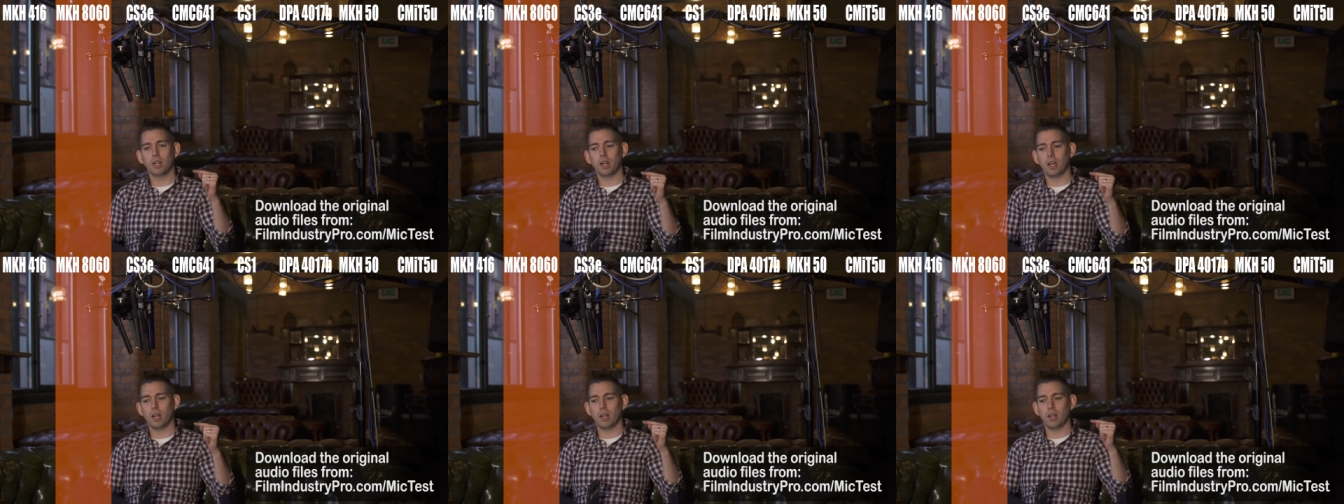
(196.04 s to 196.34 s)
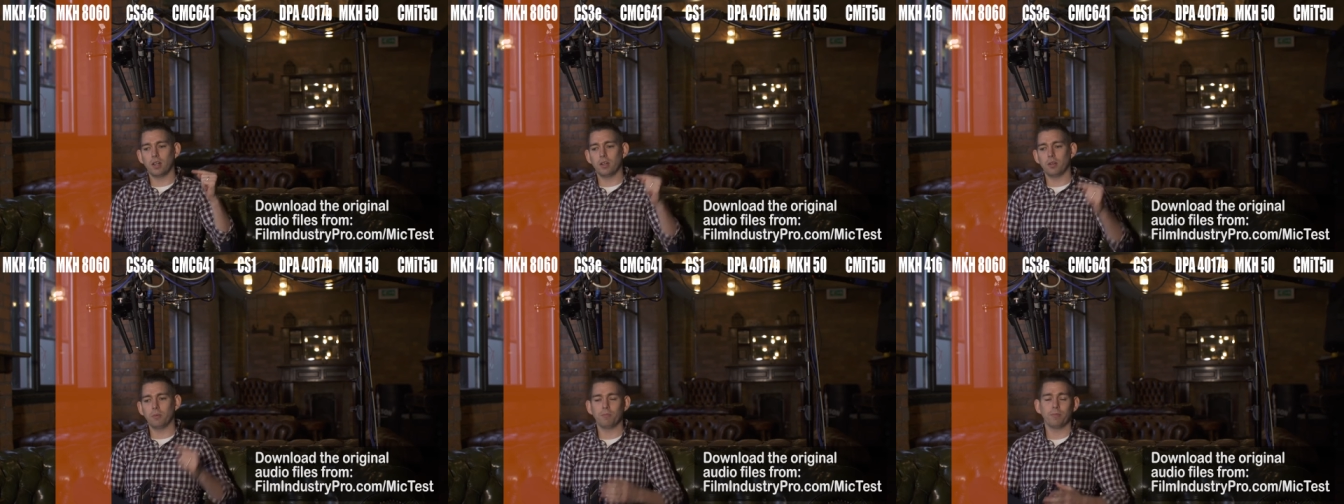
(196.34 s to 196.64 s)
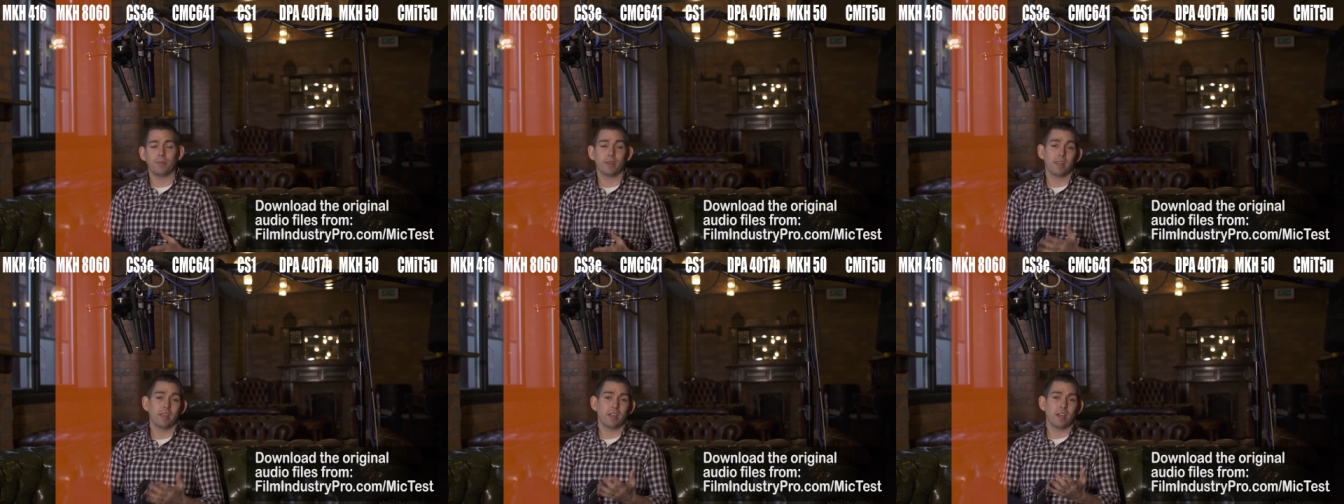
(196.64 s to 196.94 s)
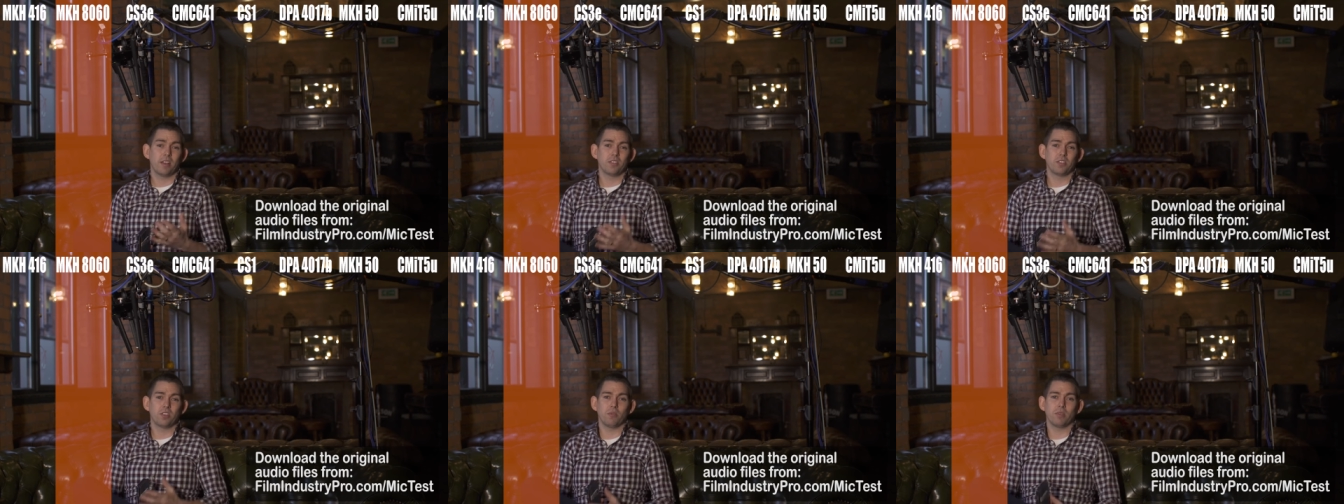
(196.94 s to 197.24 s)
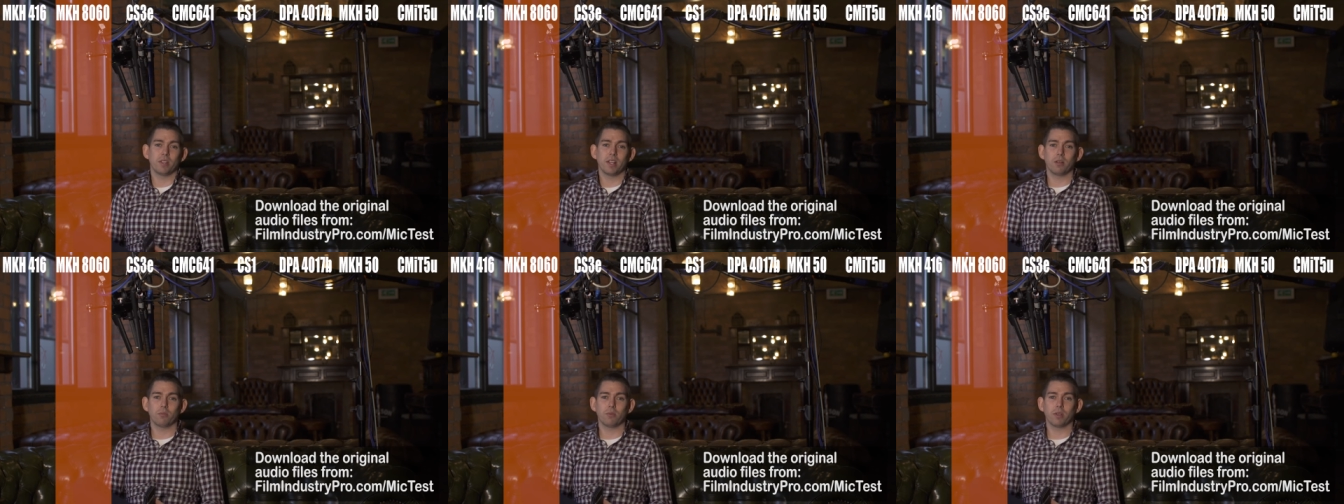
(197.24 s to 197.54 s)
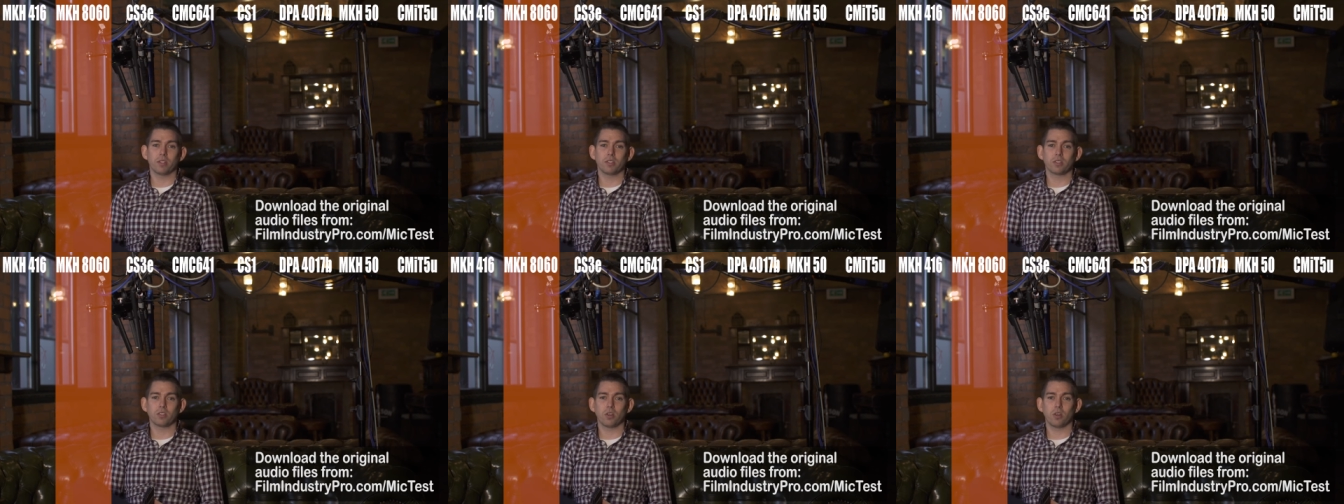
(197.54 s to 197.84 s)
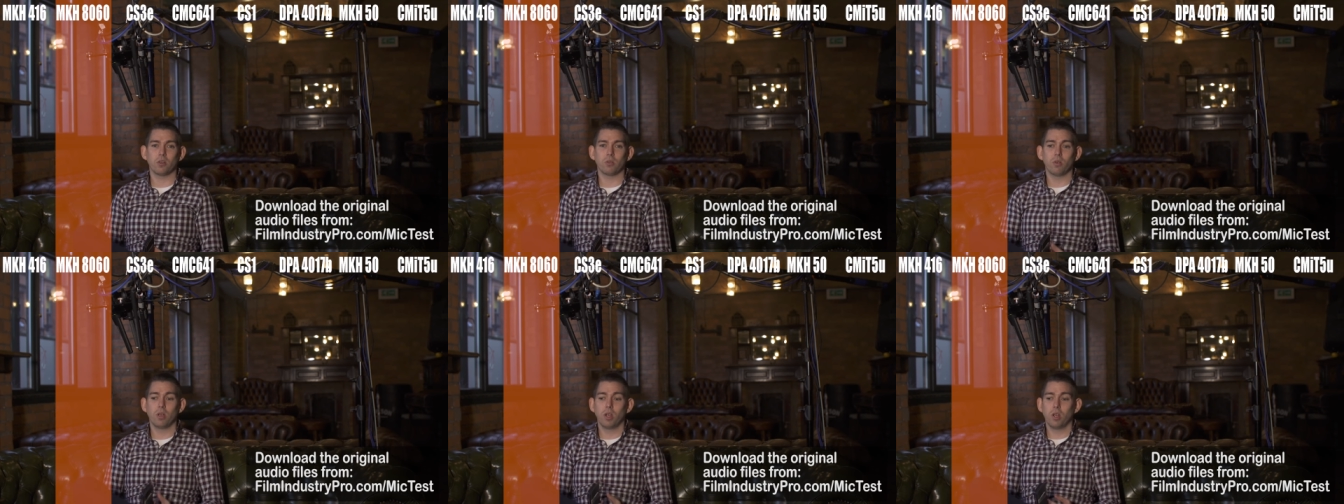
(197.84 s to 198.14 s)
um, and do it that way.
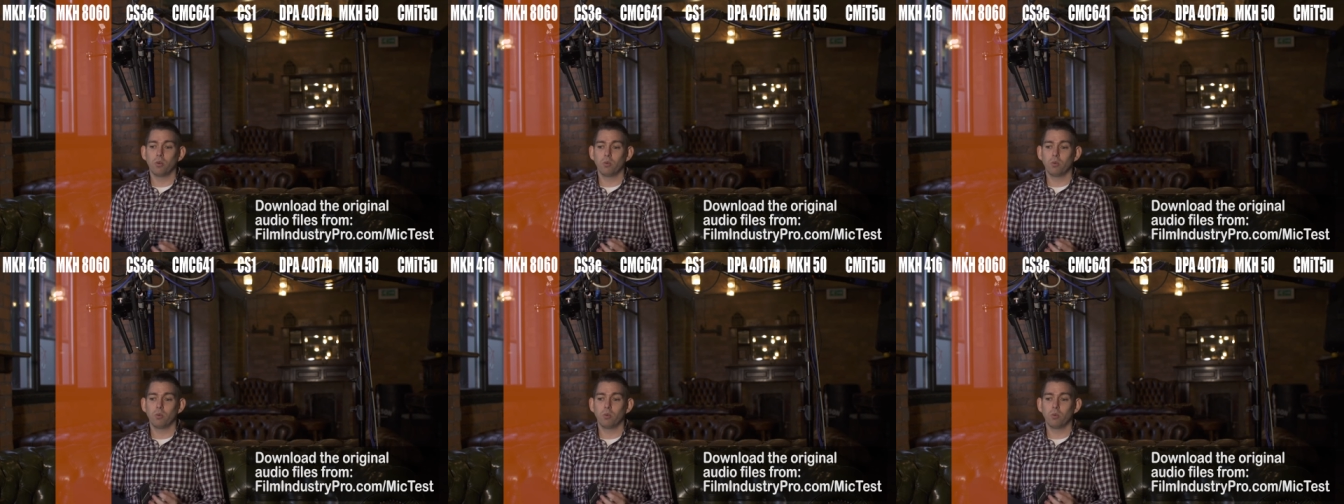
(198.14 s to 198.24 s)
So